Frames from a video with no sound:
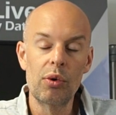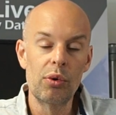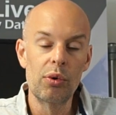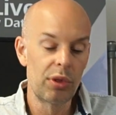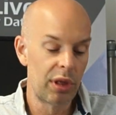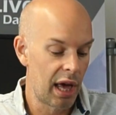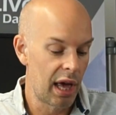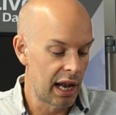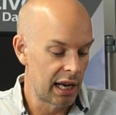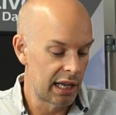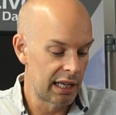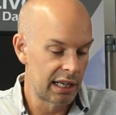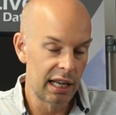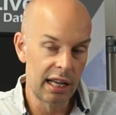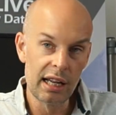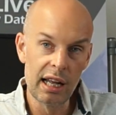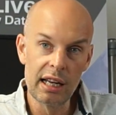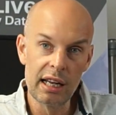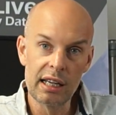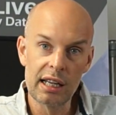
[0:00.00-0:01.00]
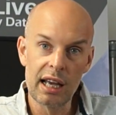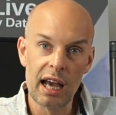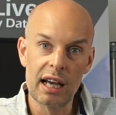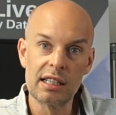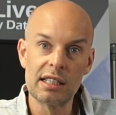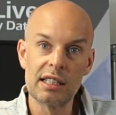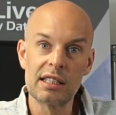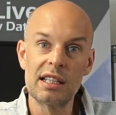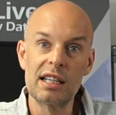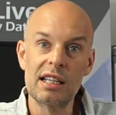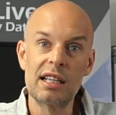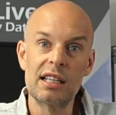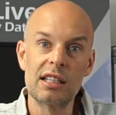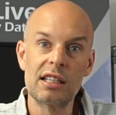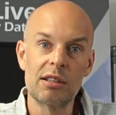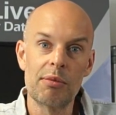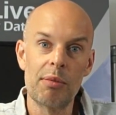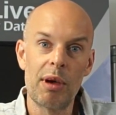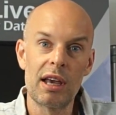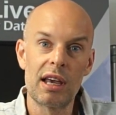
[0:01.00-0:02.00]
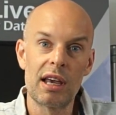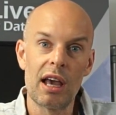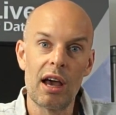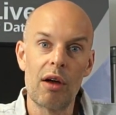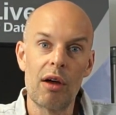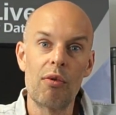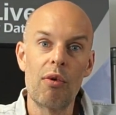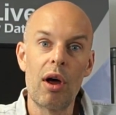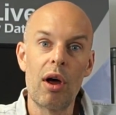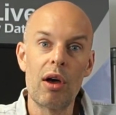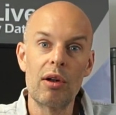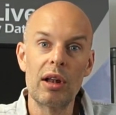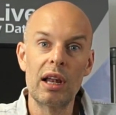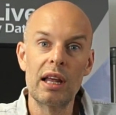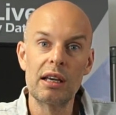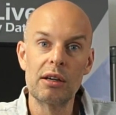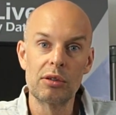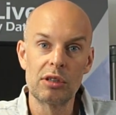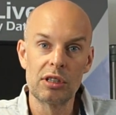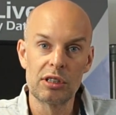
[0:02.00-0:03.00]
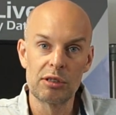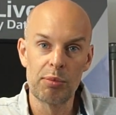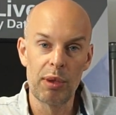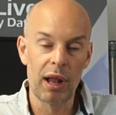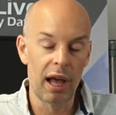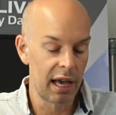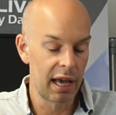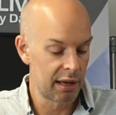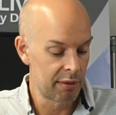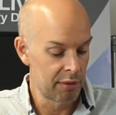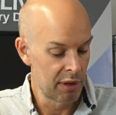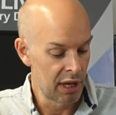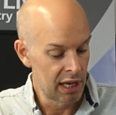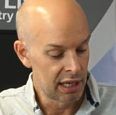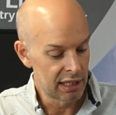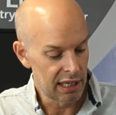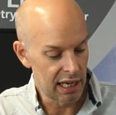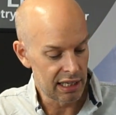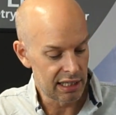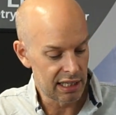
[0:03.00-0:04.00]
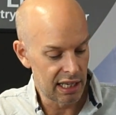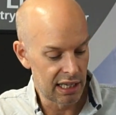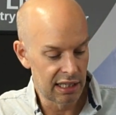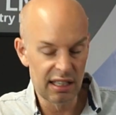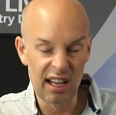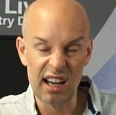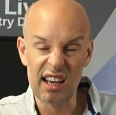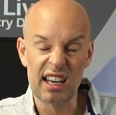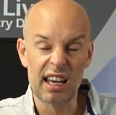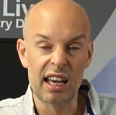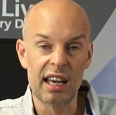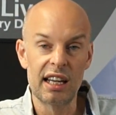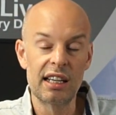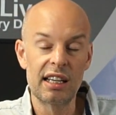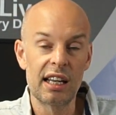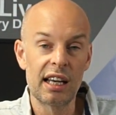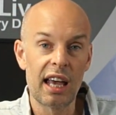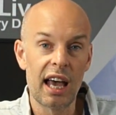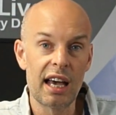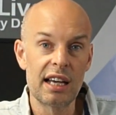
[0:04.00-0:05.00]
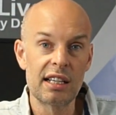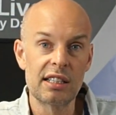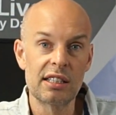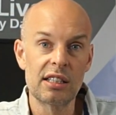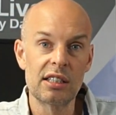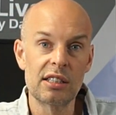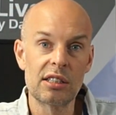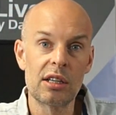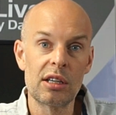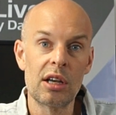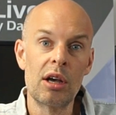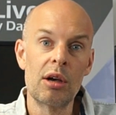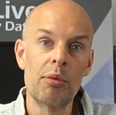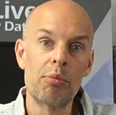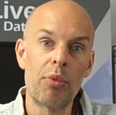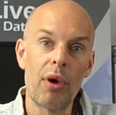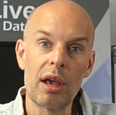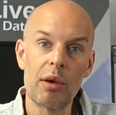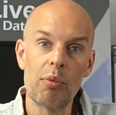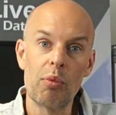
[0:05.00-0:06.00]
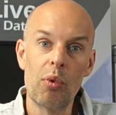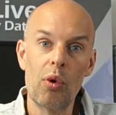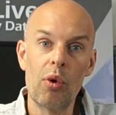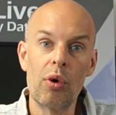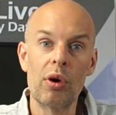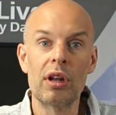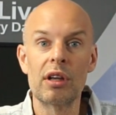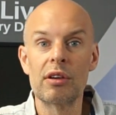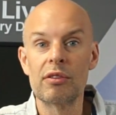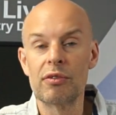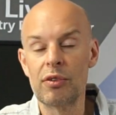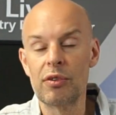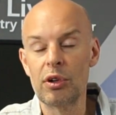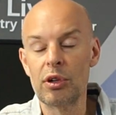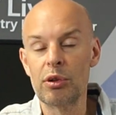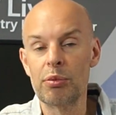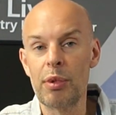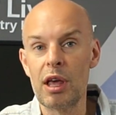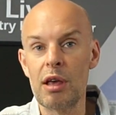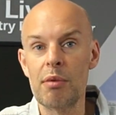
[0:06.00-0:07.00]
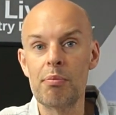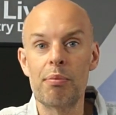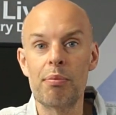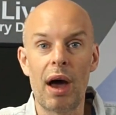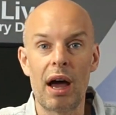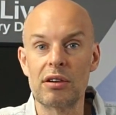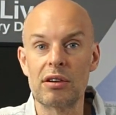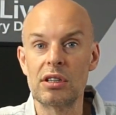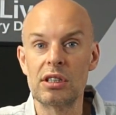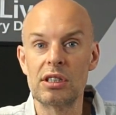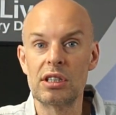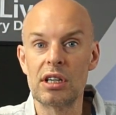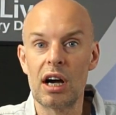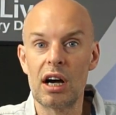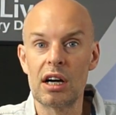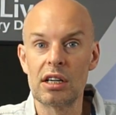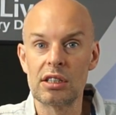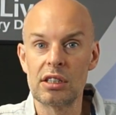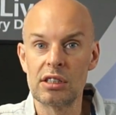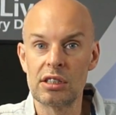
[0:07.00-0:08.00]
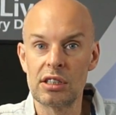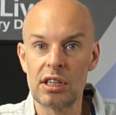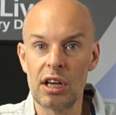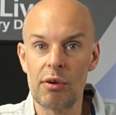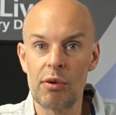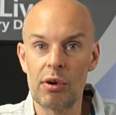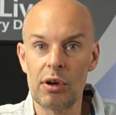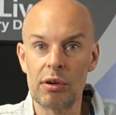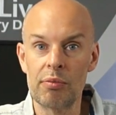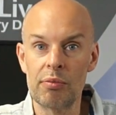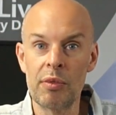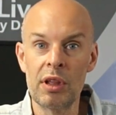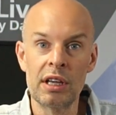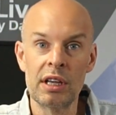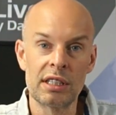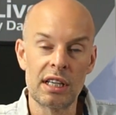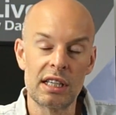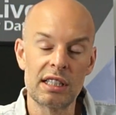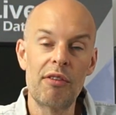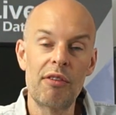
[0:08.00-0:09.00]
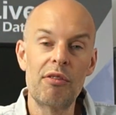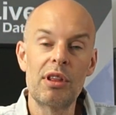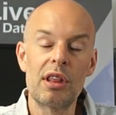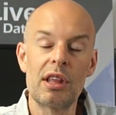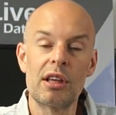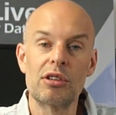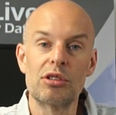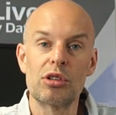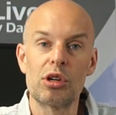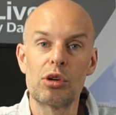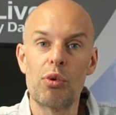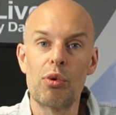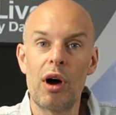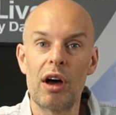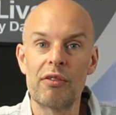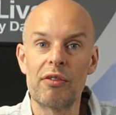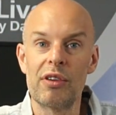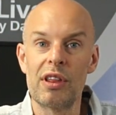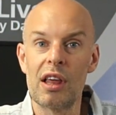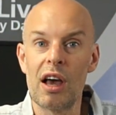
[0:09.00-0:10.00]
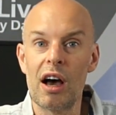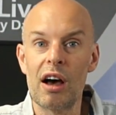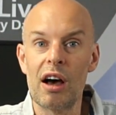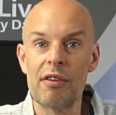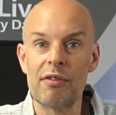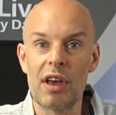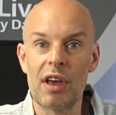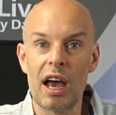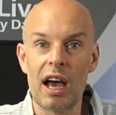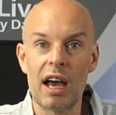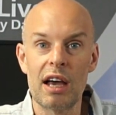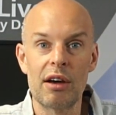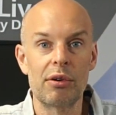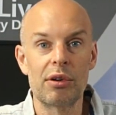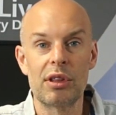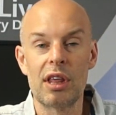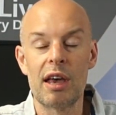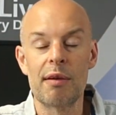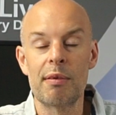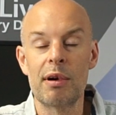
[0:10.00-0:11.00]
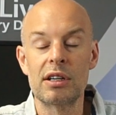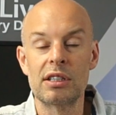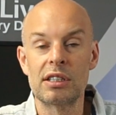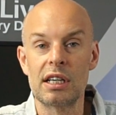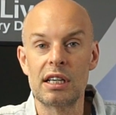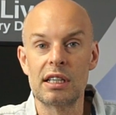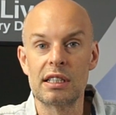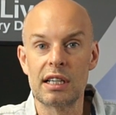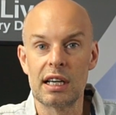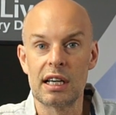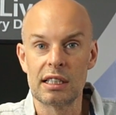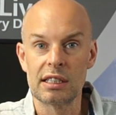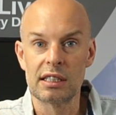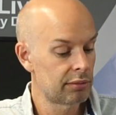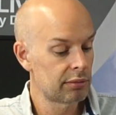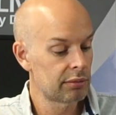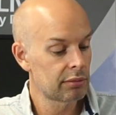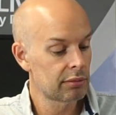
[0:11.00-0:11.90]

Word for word: all the L E D indicators needed to make it a road legal display. So that's things like indicators, brake warning, full beam, battery charge and so on. So that's everything that's required for the I V A or the M O T test.